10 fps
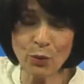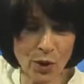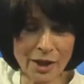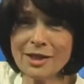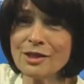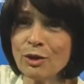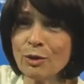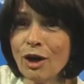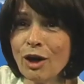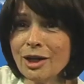What does a
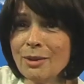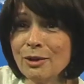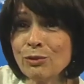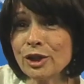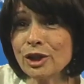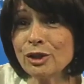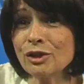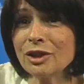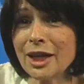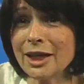honeybee really
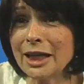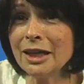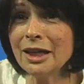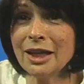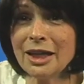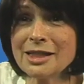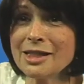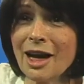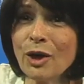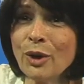look like? And it's
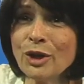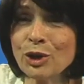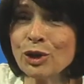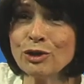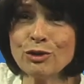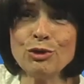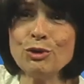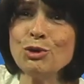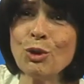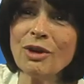not going to hurt you. You don't